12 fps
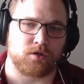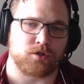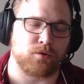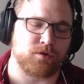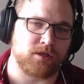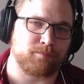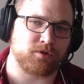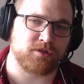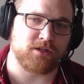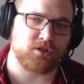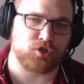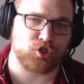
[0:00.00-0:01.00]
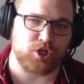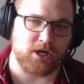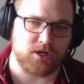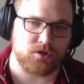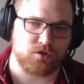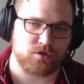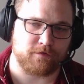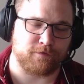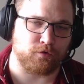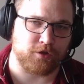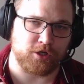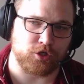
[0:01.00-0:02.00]
So the percentage change
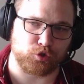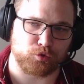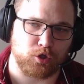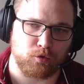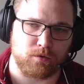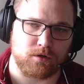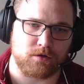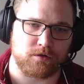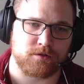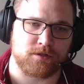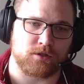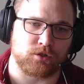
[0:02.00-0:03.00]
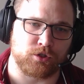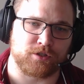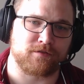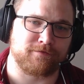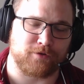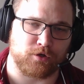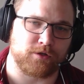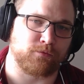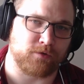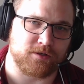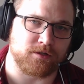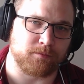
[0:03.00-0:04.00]
for the control words looks very
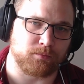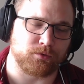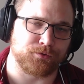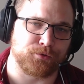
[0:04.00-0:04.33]
reasonable.